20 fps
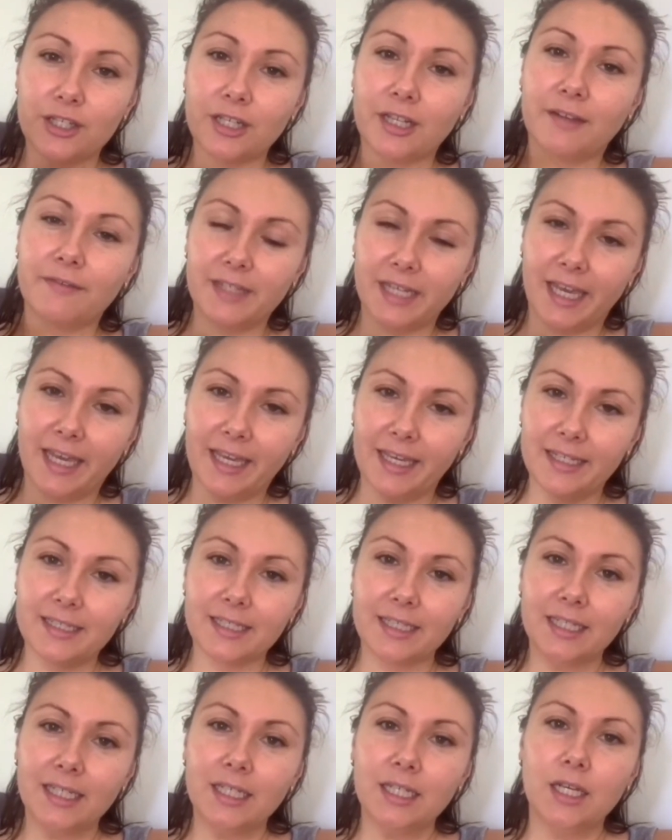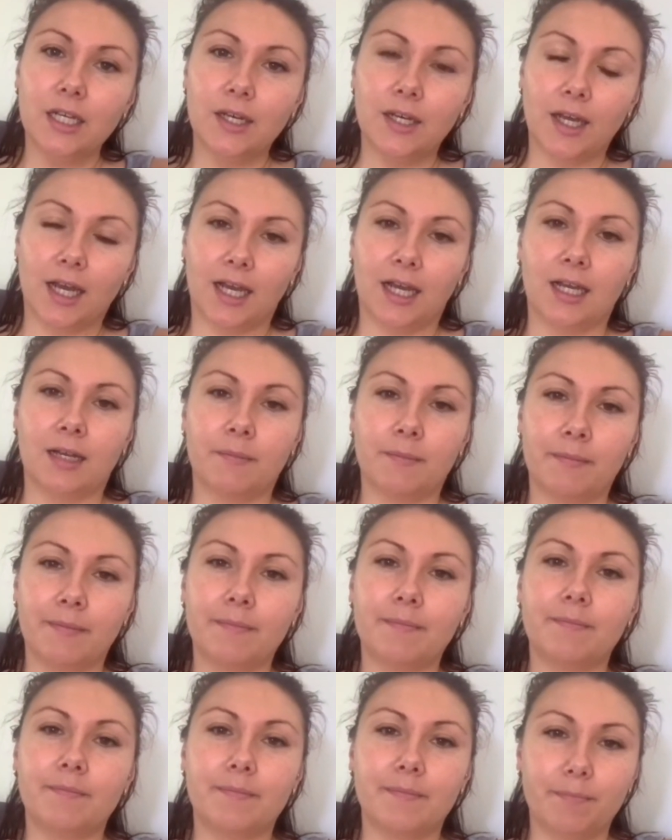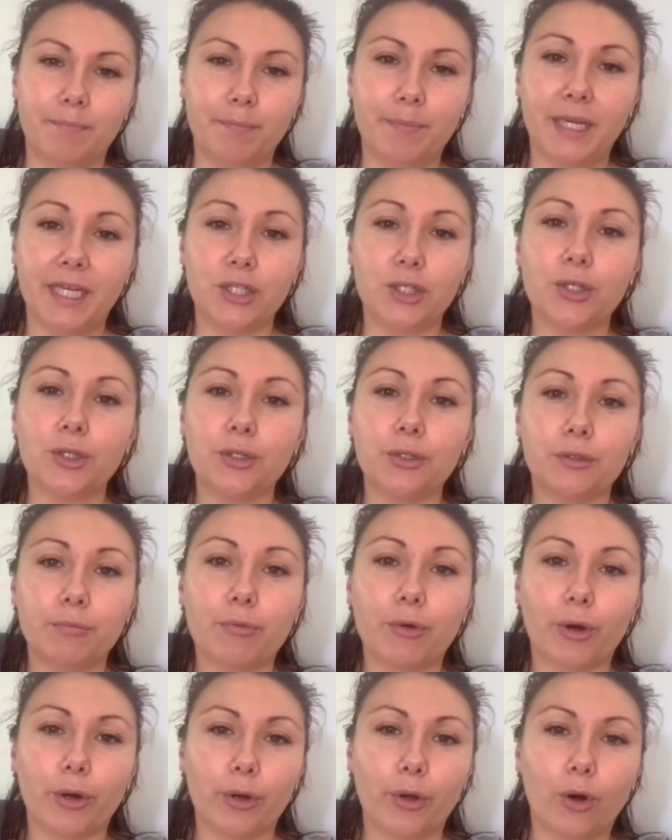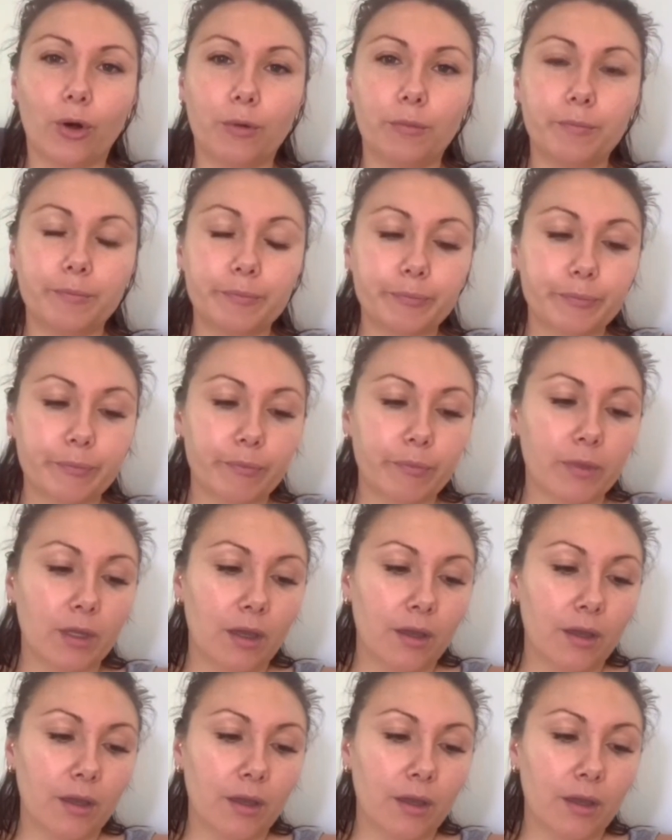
and you still have to eat. P2 protocol.